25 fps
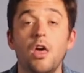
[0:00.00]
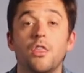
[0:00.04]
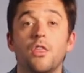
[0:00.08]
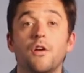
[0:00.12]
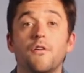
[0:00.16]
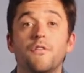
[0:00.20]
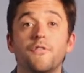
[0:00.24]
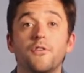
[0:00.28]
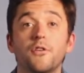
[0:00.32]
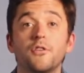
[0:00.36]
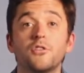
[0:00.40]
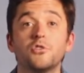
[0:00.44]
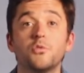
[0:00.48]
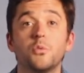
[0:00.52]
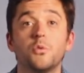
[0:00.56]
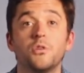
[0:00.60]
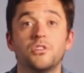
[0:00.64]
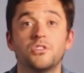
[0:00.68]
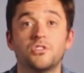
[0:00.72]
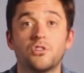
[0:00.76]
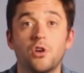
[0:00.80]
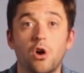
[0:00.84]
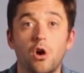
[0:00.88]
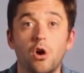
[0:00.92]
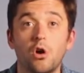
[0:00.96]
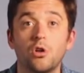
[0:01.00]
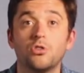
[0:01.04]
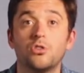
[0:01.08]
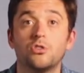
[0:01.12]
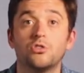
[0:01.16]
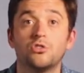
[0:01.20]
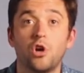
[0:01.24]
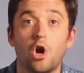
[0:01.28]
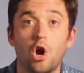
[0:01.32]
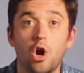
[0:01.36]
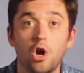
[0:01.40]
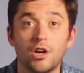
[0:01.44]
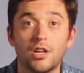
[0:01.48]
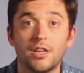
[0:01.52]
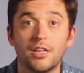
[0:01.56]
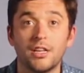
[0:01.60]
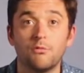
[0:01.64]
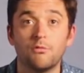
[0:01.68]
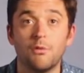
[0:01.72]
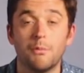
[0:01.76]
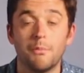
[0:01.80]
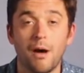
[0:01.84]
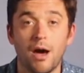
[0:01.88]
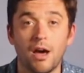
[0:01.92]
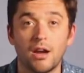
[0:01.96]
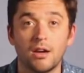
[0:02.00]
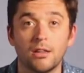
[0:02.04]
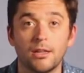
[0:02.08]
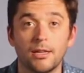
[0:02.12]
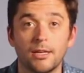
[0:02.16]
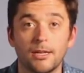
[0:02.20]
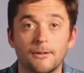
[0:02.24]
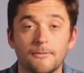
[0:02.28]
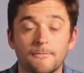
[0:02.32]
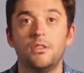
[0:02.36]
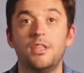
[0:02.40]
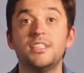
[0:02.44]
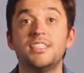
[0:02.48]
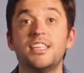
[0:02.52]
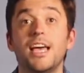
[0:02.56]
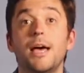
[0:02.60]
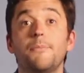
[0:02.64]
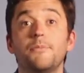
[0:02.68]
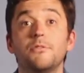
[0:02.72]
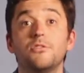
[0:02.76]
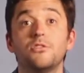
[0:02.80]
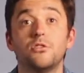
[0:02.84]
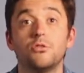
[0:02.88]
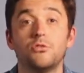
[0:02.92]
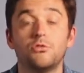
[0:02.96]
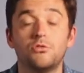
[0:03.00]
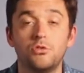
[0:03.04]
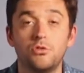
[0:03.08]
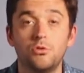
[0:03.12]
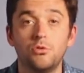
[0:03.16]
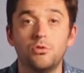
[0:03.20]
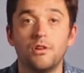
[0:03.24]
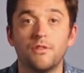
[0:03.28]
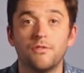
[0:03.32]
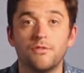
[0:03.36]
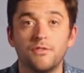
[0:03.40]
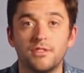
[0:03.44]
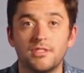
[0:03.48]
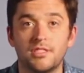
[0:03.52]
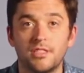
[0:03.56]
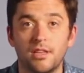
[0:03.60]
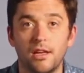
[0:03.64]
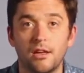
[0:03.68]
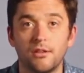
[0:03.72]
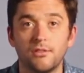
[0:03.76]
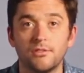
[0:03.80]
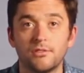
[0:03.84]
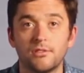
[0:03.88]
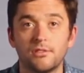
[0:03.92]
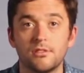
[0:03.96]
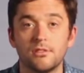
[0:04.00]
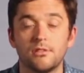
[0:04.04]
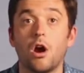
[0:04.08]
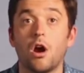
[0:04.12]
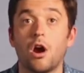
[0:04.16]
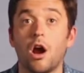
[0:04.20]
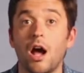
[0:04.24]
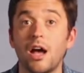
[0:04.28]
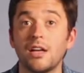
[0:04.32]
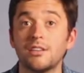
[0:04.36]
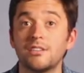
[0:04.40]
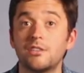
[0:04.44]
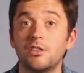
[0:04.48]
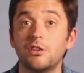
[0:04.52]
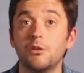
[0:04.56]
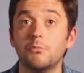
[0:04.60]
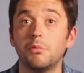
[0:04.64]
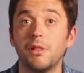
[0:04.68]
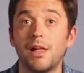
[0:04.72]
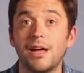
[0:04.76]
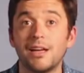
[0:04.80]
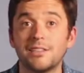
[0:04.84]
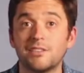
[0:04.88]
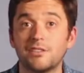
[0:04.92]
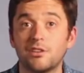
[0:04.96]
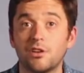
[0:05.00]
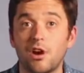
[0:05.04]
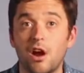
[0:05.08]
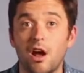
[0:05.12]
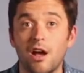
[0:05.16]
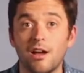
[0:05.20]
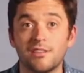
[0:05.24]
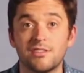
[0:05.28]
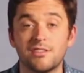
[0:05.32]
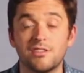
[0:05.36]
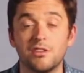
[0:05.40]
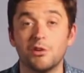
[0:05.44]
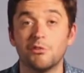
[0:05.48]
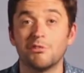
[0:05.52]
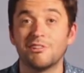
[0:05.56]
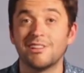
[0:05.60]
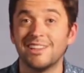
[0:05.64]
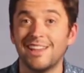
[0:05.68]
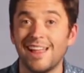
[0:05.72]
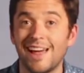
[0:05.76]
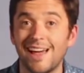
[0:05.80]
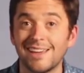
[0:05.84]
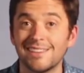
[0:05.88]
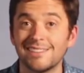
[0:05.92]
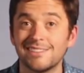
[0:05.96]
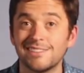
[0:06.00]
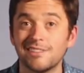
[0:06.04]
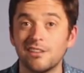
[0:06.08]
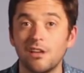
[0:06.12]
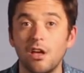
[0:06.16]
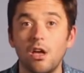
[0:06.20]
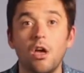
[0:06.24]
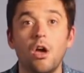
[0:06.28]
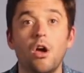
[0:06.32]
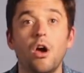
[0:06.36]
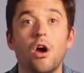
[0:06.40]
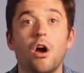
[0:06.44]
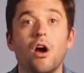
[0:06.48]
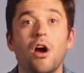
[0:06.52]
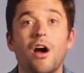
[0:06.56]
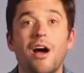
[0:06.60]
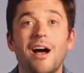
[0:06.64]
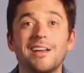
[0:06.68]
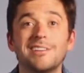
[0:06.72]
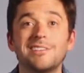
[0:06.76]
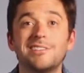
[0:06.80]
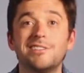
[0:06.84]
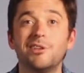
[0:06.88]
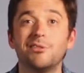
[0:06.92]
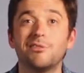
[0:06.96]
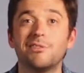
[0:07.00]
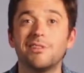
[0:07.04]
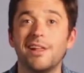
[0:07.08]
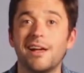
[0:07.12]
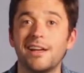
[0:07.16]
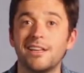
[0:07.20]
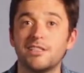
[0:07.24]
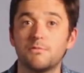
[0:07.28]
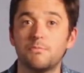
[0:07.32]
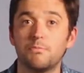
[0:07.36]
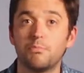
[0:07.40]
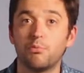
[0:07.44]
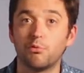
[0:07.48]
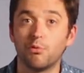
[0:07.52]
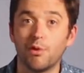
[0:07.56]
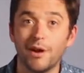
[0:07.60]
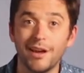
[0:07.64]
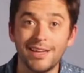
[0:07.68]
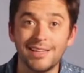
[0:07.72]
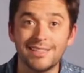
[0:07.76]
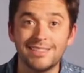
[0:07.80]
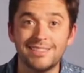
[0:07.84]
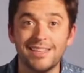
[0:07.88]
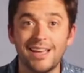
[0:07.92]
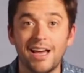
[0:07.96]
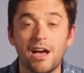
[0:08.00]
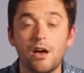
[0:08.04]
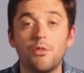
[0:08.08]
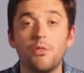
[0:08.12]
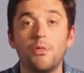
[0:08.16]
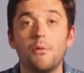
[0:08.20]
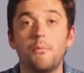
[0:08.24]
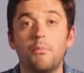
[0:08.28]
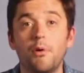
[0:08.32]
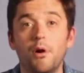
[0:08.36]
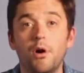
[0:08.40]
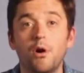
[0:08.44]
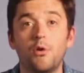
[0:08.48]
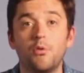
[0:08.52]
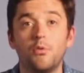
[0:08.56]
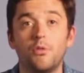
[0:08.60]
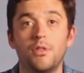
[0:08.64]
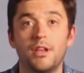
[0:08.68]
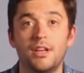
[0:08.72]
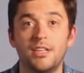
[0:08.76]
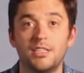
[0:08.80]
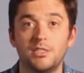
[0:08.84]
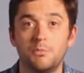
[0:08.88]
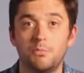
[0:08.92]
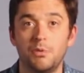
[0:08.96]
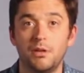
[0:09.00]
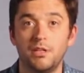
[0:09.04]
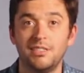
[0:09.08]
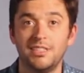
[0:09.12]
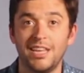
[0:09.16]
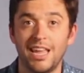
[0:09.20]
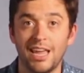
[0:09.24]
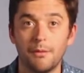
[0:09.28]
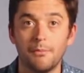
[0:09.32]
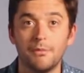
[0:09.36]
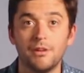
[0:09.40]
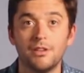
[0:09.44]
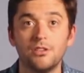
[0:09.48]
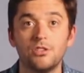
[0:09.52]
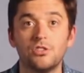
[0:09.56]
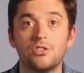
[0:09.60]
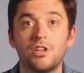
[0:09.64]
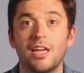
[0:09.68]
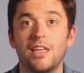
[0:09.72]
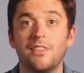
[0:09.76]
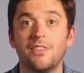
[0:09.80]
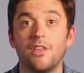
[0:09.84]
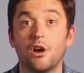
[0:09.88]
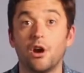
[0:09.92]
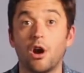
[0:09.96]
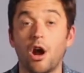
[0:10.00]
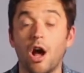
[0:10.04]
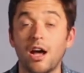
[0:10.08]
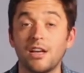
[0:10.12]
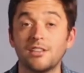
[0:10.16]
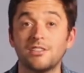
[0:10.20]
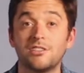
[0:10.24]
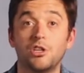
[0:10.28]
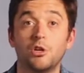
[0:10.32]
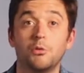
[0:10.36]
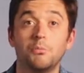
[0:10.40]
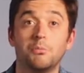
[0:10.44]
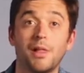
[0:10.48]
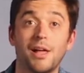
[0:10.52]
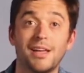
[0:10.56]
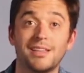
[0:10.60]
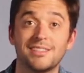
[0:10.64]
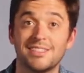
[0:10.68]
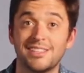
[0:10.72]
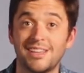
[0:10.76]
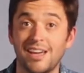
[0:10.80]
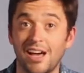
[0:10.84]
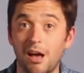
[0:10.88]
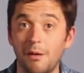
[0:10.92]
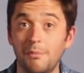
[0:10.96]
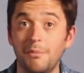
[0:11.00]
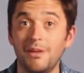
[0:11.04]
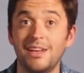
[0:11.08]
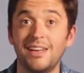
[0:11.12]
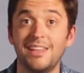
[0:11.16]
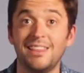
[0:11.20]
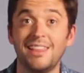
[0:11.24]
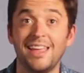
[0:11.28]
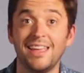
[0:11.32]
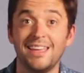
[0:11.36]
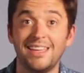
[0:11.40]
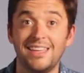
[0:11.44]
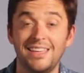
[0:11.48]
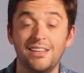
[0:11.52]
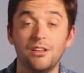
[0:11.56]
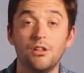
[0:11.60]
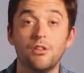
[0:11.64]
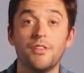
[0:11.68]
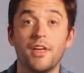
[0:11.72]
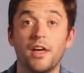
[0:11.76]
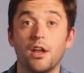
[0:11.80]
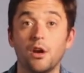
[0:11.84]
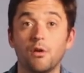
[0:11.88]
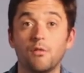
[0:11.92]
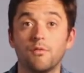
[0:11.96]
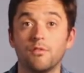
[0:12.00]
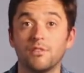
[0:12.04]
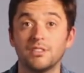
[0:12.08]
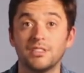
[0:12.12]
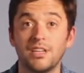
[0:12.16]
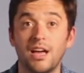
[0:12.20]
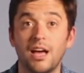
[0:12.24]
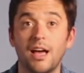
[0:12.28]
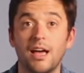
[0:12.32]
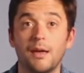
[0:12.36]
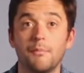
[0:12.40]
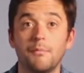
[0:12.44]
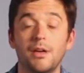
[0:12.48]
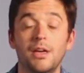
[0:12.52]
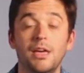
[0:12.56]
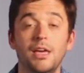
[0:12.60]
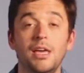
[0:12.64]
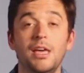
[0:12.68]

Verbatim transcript: The first one is called targeted remodeling. This happens through two different cells, our osteoblasts and our osteoclasts. Our osteoclasts break down the bone that has been damaged, and then our osteoblasts come in and they heal that over time.